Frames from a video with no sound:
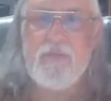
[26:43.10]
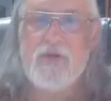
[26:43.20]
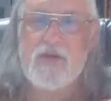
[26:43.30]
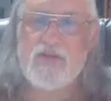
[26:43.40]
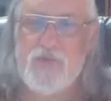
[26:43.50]

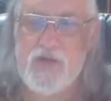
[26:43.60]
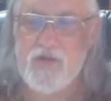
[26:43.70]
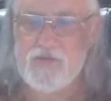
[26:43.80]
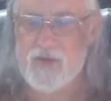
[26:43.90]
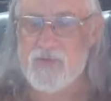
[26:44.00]
because we
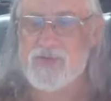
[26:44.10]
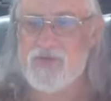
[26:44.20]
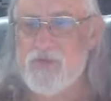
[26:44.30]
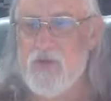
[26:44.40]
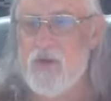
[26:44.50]
don't know what
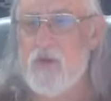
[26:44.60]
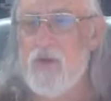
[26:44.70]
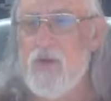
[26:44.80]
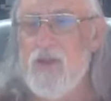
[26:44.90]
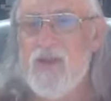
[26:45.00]
you
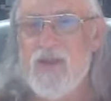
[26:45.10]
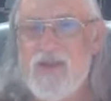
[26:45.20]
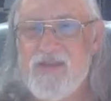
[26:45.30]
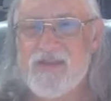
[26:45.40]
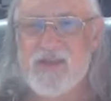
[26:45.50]
know. And
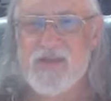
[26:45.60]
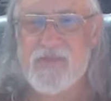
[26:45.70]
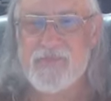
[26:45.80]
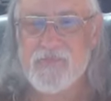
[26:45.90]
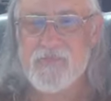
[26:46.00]
he
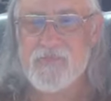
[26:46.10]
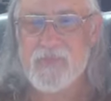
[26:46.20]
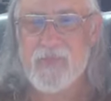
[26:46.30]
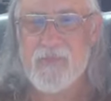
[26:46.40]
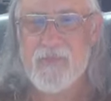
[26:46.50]
said,
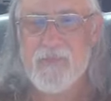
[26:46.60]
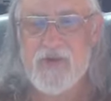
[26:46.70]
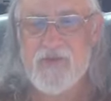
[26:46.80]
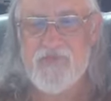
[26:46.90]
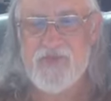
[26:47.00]

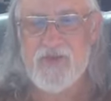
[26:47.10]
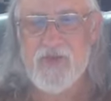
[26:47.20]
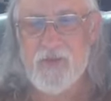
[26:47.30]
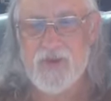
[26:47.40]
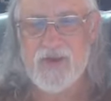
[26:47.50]
But if you
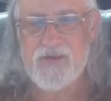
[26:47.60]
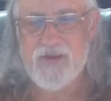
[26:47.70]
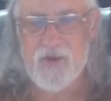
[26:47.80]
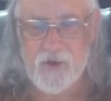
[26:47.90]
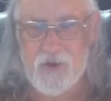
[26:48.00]
know what I
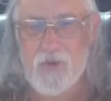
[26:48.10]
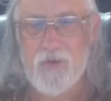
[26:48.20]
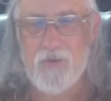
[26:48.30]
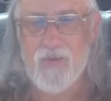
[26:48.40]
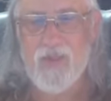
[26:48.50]

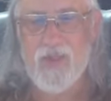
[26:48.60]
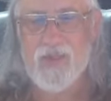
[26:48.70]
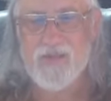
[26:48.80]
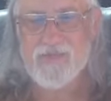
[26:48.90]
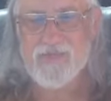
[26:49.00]
know,
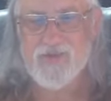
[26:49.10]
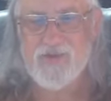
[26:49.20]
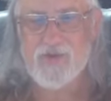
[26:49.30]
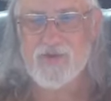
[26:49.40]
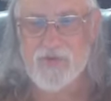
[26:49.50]
then
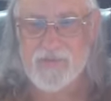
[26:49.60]
you can